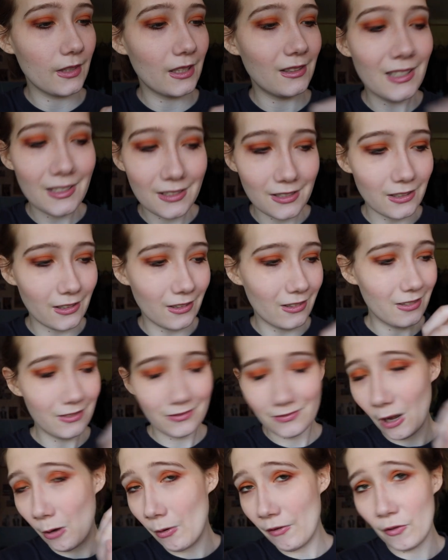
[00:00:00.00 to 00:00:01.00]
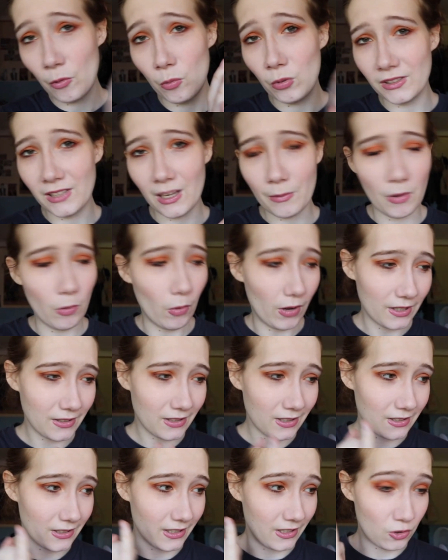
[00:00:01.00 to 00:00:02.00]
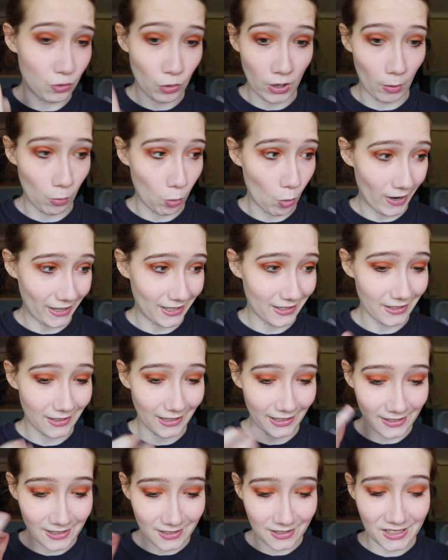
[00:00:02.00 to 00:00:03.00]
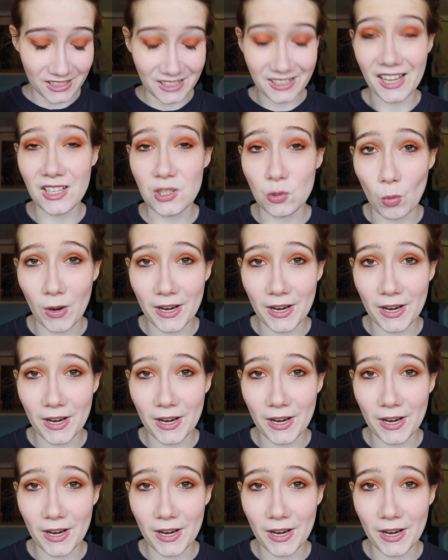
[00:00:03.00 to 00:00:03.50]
this, however, will take me a while, because this is a straight-up white. Like, this intense